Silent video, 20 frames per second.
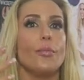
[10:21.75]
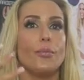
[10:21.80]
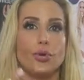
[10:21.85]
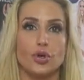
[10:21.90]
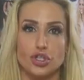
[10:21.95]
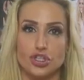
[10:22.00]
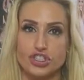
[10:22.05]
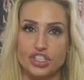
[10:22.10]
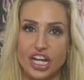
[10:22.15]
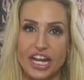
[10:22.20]

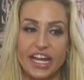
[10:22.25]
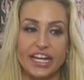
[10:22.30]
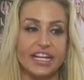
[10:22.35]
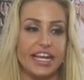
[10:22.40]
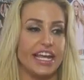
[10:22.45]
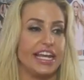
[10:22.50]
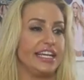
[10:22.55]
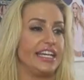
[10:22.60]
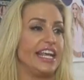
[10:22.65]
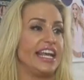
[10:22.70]

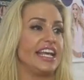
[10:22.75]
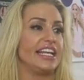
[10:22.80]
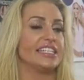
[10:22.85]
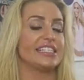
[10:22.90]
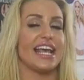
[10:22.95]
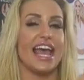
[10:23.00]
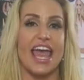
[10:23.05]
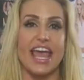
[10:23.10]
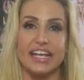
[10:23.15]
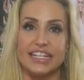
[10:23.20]
pushing, it
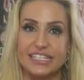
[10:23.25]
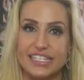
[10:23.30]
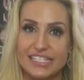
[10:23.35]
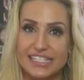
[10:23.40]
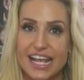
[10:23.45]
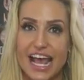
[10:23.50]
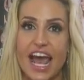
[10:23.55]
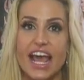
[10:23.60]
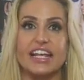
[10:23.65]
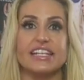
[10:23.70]
needs
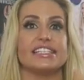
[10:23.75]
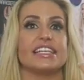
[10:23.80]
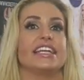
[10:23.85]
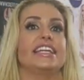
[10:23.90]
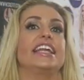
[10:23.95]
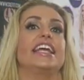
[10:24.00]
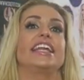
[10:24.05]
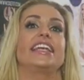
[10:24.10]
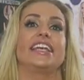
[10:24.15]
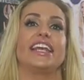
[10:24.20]

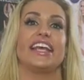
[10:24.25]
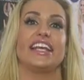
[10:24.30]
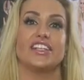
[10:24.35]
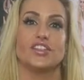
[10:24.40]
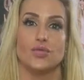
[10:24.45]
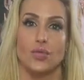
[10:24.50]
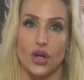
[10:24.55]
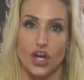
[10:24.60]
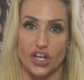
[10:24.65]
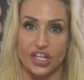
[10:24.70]
exercising, it
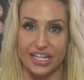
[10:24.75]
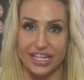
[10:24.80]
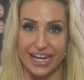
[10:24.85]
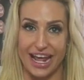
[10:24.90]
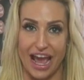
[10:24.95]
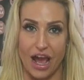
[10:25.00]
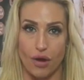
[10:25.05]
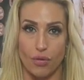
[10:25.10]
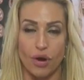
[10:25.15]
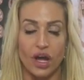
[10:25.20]
needs
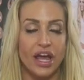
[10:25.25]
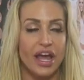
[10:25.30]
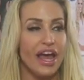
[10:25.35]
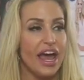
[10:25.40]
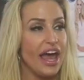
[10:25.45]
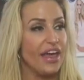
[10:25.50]
working out,